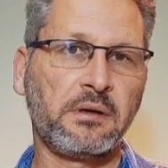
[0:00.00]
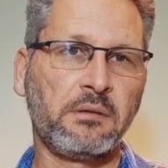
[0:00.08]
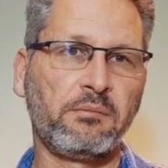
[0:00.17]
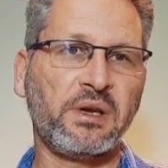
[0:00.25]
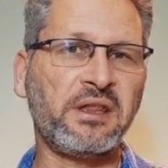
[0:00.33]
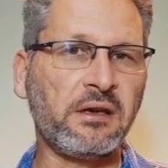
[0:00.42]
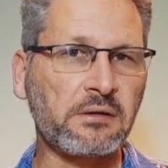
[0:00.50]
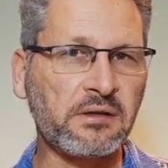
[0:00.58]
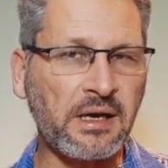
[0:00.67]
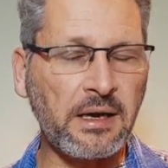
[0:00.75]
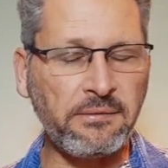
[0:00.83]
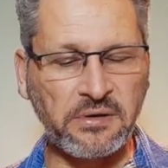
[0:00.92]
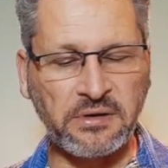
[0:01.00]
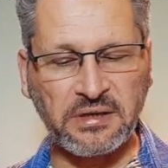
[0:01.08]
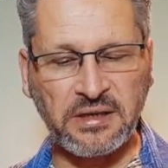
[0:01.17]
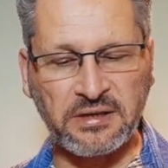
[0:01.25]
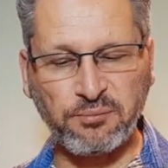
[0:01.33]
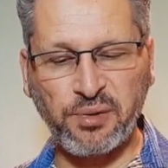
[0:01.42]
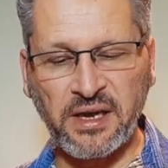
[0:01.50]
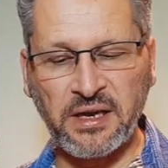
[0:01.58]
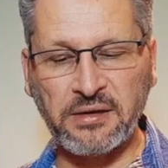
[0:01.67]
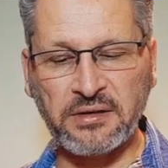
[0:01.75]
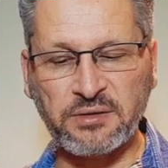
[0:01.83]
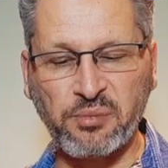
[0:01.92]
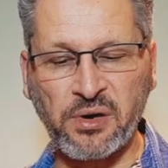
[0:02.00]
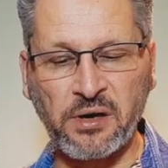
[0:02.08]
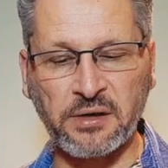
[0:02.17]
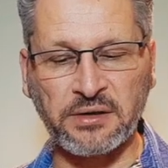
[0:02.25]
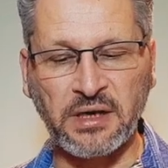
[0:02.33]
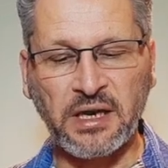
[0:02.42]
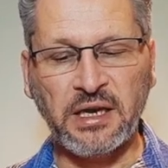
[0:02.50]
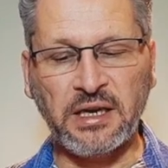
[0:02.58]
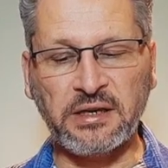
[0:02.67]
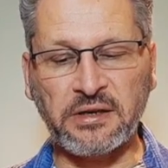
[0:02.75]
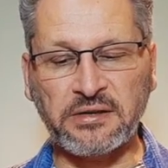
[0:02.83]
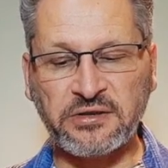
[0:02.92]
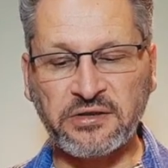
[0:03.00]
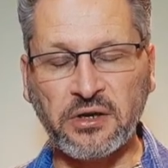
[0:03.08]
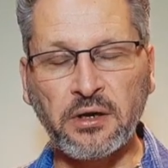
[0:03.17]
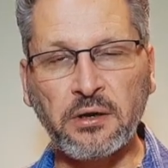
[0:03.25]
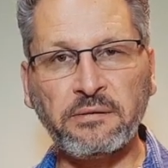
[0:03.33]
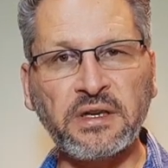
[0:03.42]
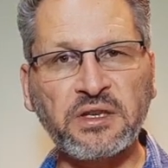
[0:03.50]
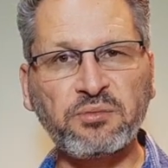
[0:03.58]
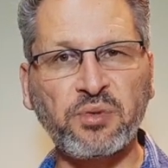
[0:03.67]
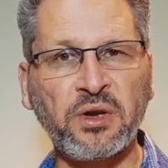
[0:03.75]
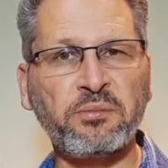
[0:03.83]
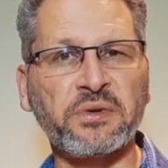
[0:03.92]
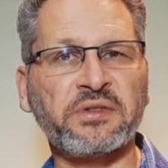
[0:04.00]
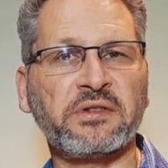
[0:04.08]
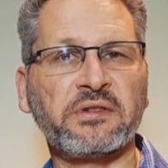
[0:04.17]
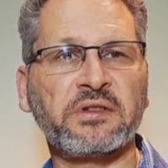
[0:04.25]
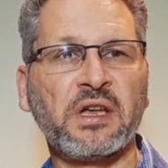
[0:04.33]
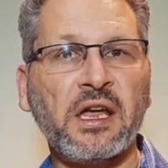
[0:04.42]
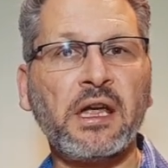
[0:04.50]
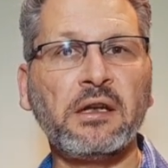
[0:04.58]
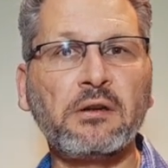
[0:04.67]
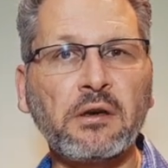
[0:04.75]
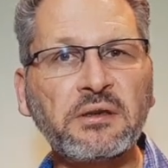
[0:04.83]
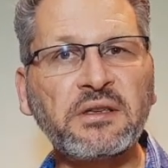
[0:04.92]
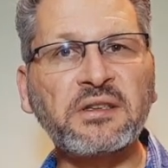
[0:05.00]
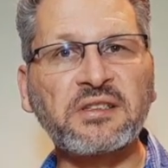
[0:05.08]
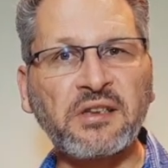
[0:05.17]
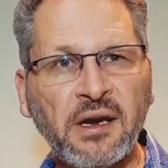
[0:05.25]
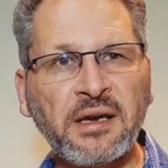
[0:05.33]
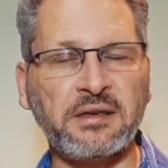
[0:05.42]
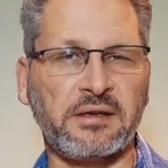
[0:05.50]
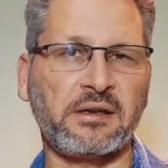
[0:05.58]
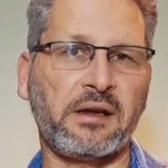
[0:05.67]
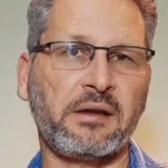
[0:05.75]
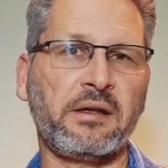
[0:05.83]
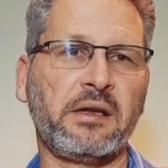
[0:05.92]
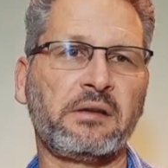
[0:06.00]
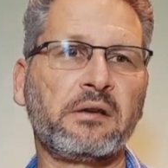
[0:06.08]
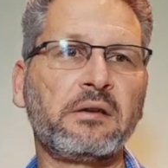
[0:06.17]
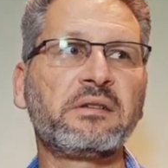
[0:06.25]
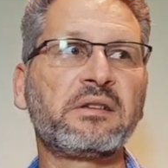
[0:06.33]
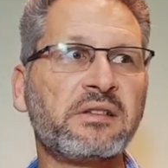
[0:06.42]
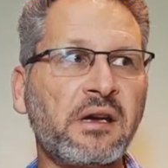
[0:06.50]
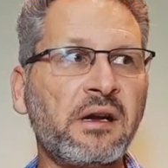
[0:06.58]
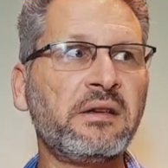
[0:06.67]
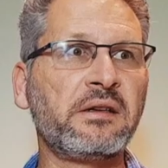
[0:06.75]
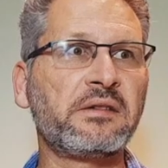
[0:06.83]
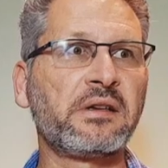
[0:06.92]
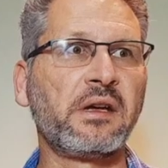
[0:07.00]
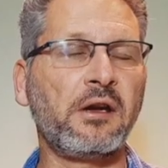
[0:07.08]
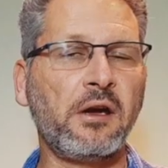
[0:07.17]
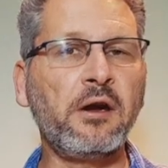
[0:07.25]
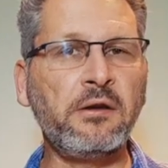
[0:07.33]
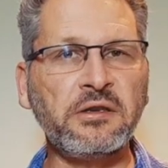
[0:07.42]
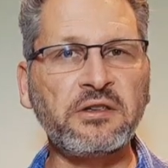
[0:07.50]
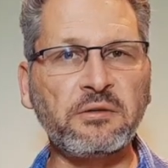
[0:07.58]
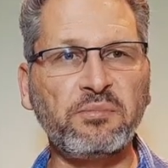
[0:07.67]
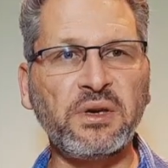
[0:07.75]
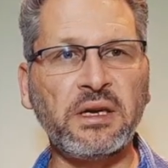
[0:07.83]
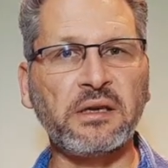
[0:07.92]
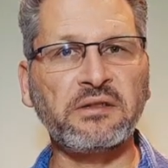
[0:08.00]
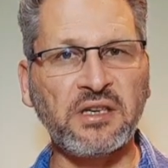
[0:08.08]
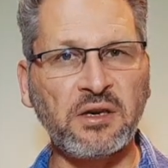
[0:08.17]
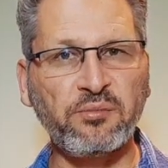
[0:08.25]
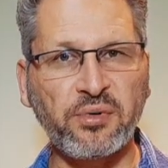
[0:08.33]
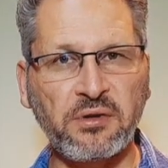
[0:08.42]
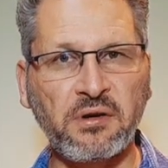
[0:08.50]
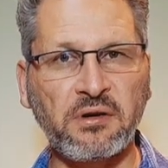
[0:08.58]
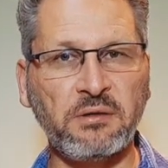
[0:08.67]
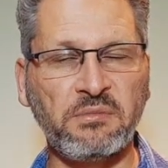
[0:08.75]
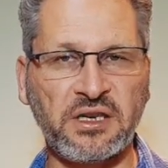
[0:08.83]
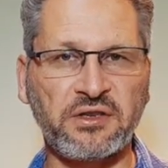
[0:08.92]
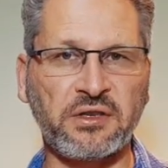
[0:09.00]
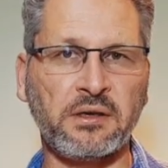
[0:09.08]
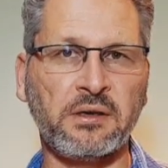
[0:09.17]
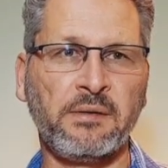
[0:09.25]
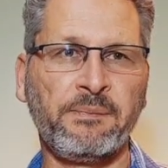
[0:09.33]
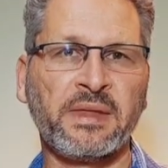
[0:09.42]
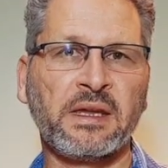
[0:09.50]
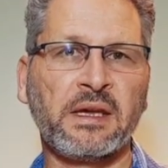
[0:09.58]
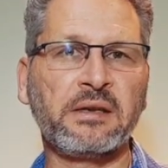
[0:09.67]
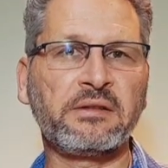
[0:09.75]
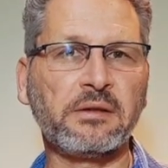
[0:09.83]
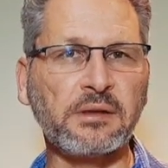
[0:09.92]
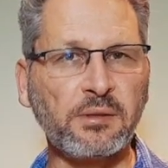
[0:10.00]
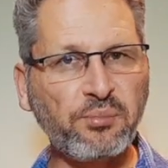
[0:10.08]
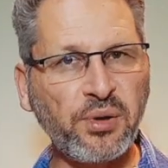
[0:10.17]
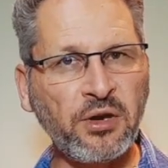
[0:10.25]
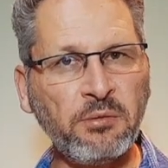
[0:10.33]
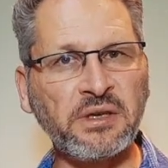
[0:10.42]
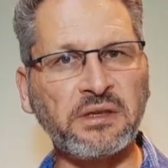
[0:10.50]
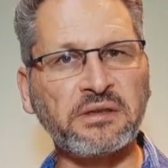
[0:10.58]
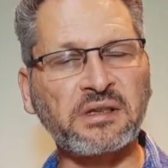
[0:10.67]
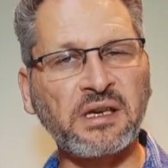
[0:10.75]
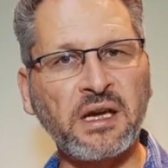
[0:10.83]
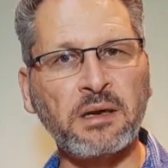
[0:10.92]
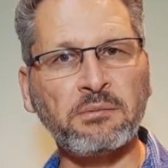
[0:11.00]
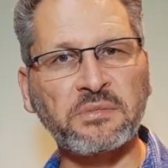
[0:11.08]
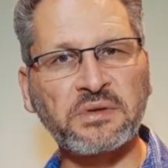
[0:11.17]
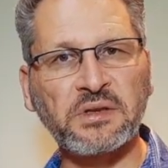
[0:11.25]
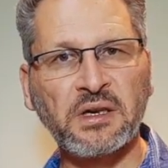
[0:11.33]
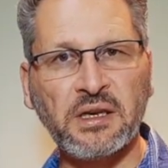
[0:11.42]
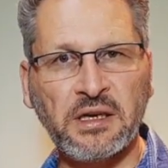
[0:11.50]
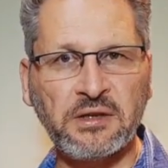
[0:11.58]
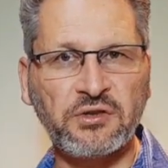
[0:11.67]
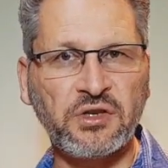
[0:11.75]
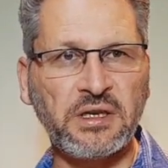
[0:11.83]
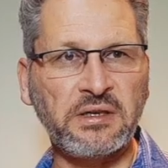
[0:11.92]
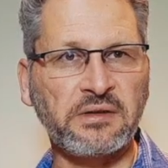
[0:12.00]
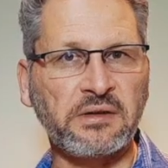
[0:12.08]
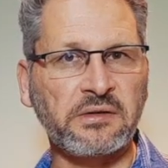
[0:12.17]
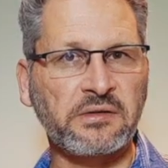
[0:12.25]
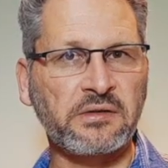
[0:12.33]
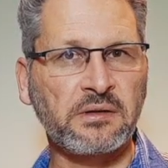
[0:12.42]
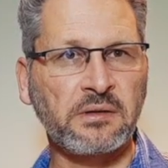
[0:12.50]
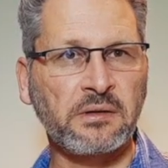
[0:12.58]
but the old covenant has played its part. It has served its purposes, and God designed it like that. God designed it only to be a temporary measure until the permanent comes in Jesus.